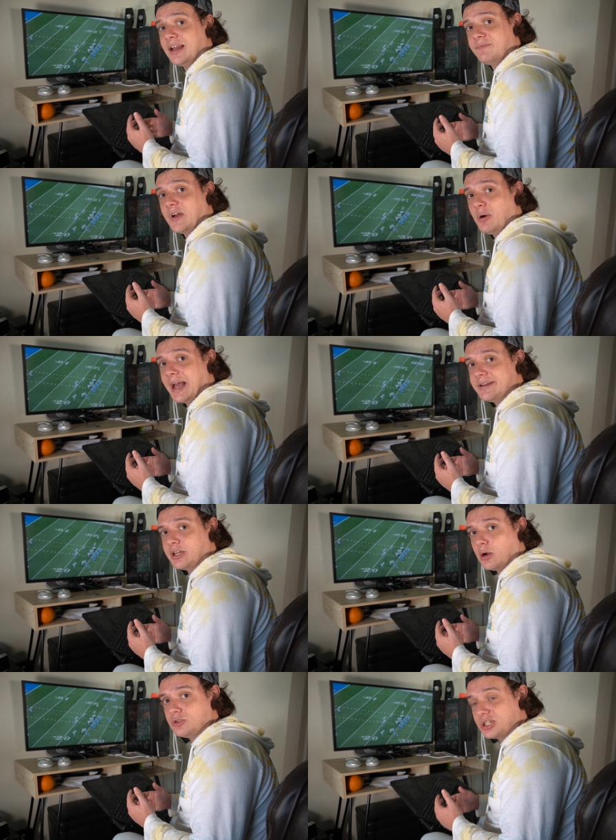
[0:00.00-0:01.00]
NFL
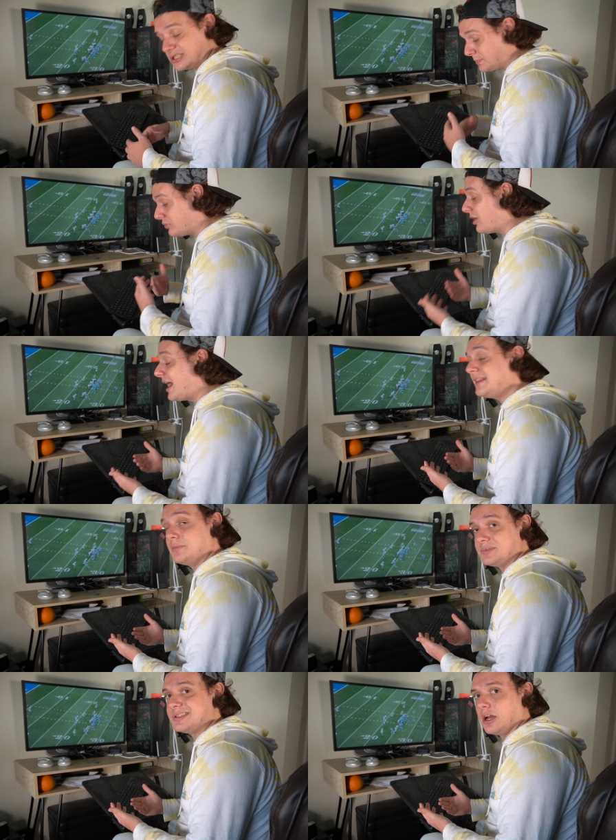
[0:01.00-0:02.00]
head coaches
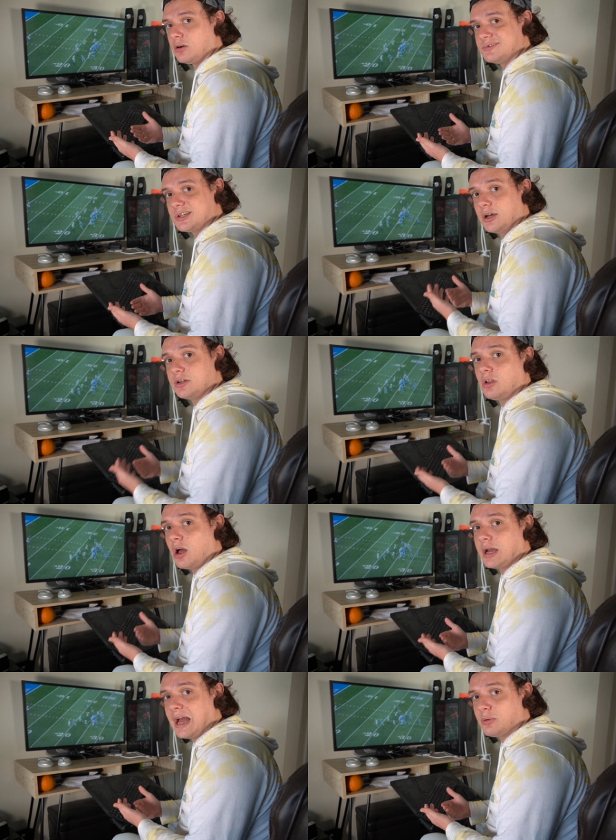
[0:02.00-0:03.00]
pride themselves on the
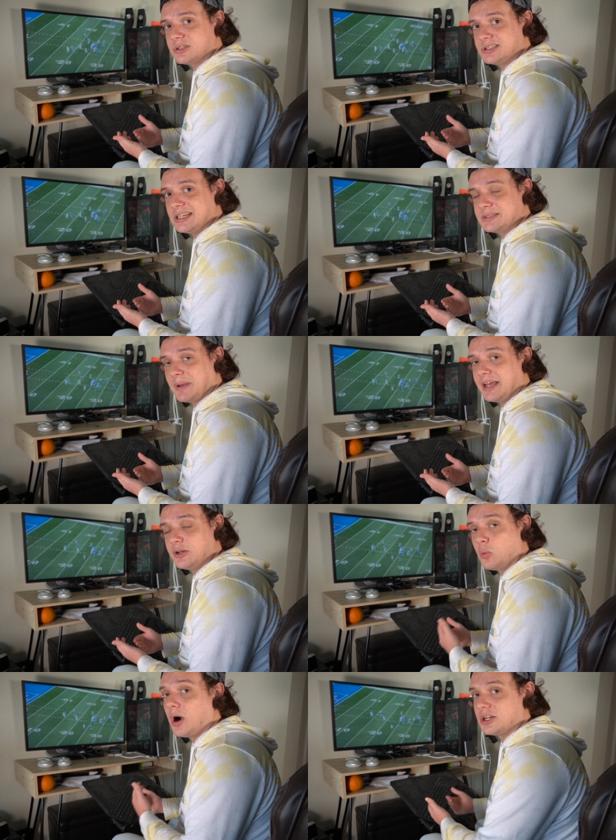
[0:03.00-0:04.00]
long hours they
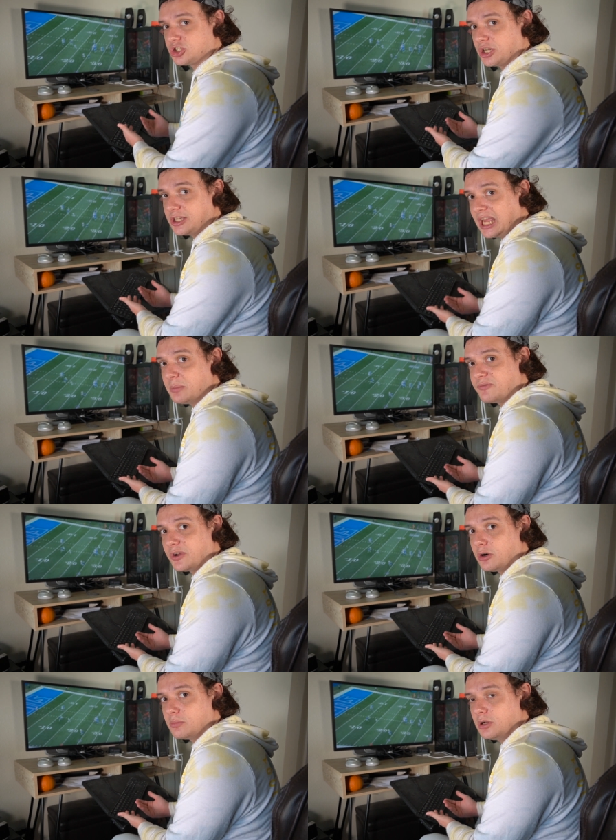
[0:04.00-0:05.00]
spend watching game
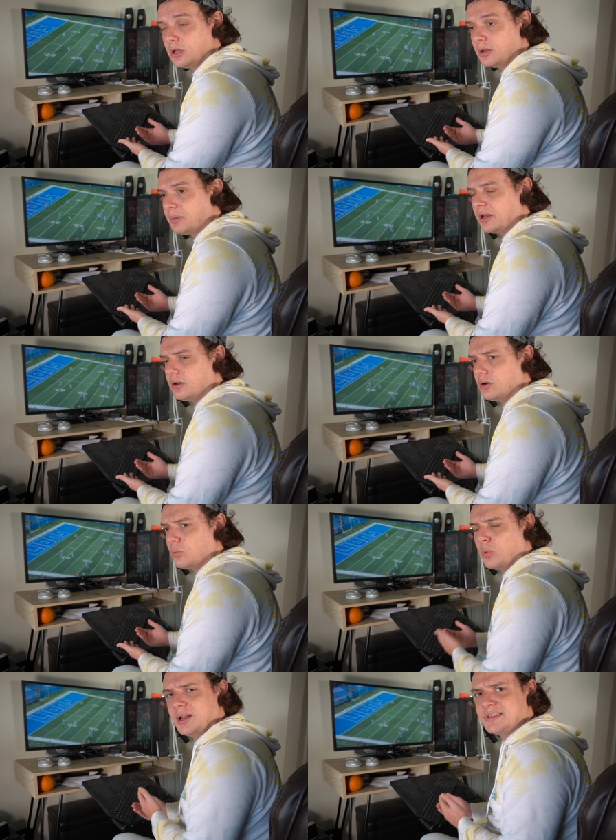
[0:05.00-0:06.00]
film. But
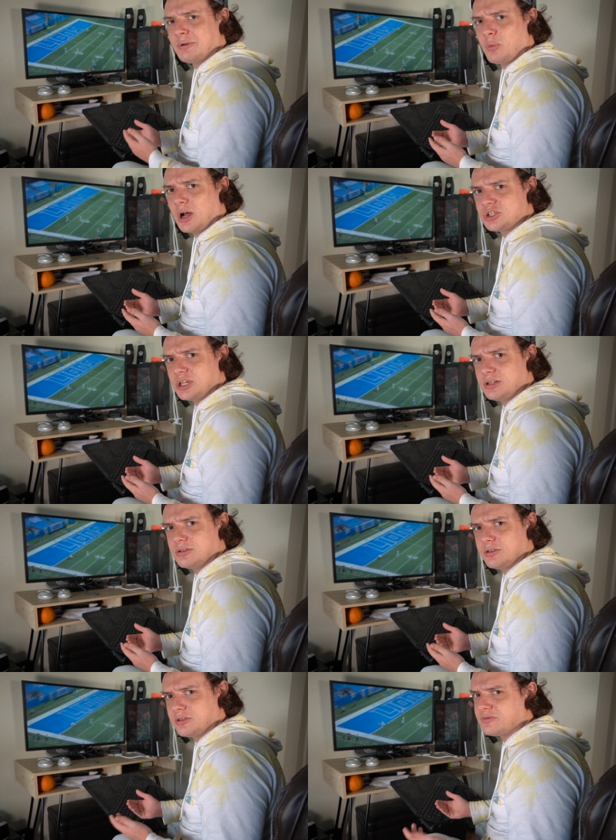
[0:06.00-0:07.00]
what if they were
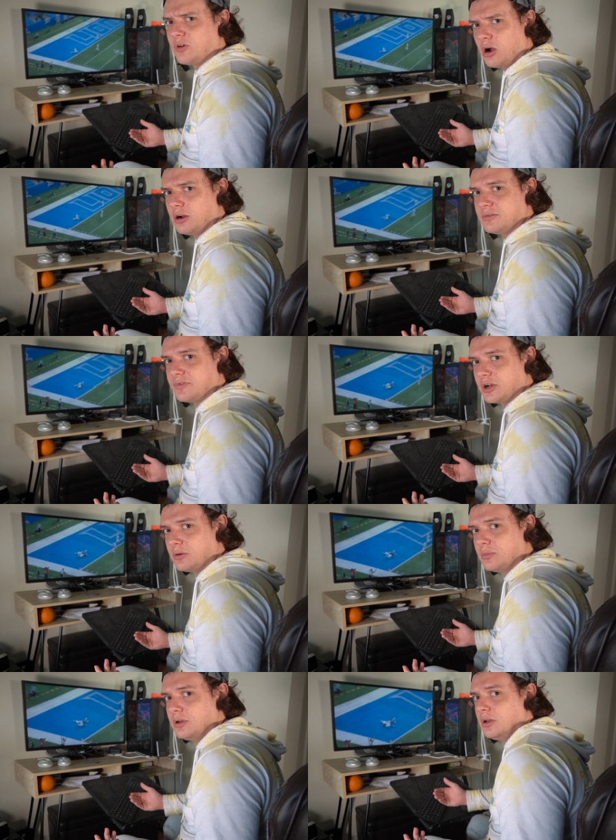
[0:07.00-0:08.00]
watching the wrong
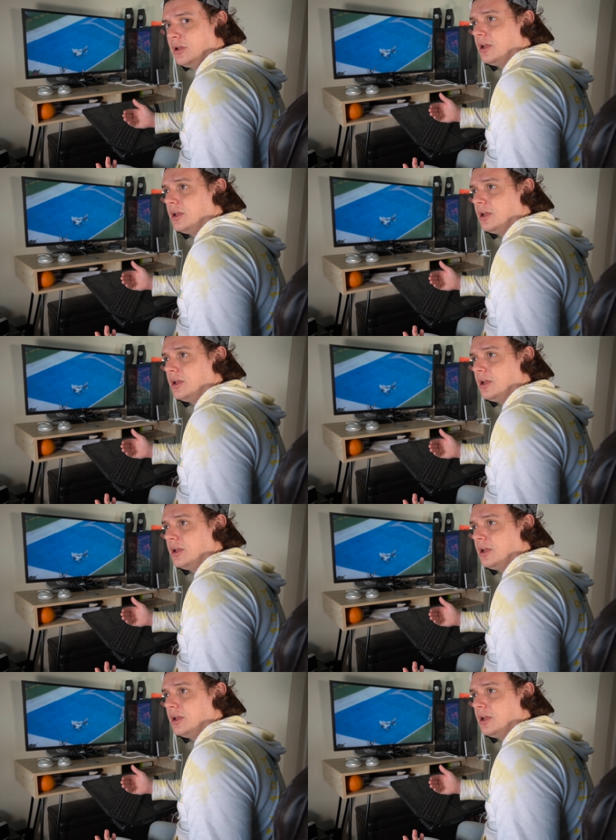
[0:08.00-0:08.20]
film?